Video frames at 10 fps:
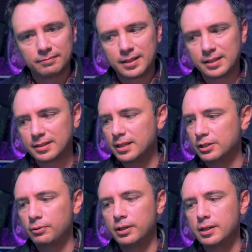this thing
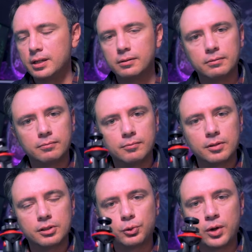is really neat.
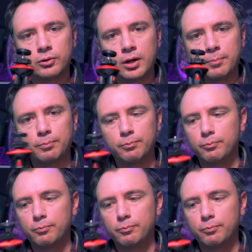Squid Grip